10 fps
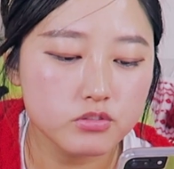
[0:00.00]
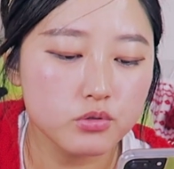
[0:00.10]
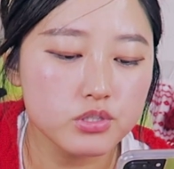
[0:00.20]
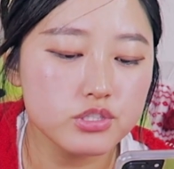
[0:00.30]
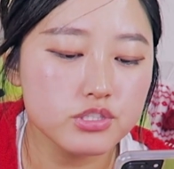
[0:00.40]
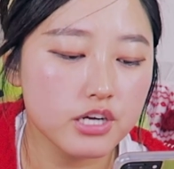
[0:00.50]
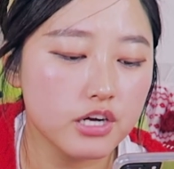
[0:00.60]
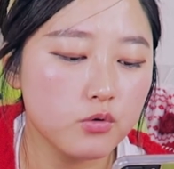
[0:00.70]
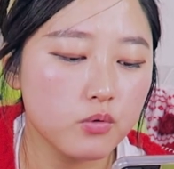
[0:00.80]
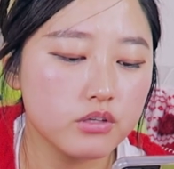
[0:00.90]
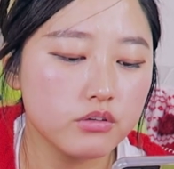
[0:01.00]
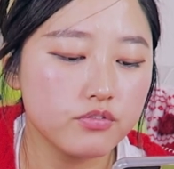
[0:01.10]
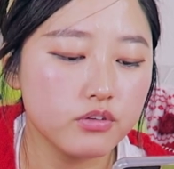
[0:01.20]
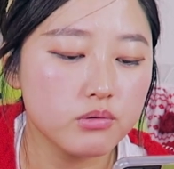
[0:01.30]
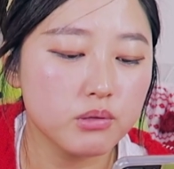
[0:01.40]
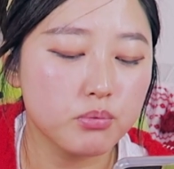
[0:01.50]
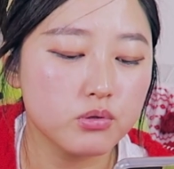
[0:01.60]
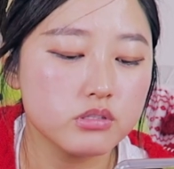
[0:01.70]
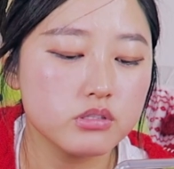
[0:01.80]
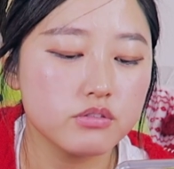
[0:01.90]
Were you scared when you
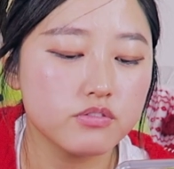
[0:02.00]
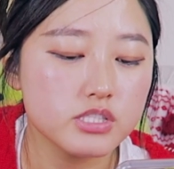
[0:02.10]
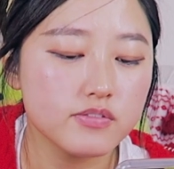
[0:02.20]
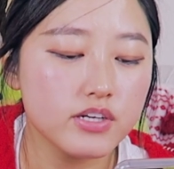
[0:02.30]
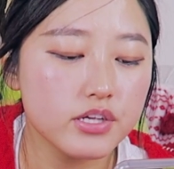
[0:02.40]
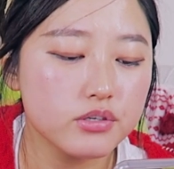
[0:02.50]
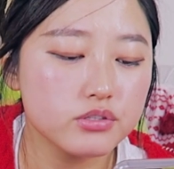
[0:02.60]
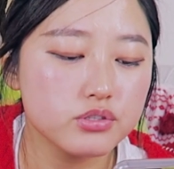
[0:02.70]
posted your first video?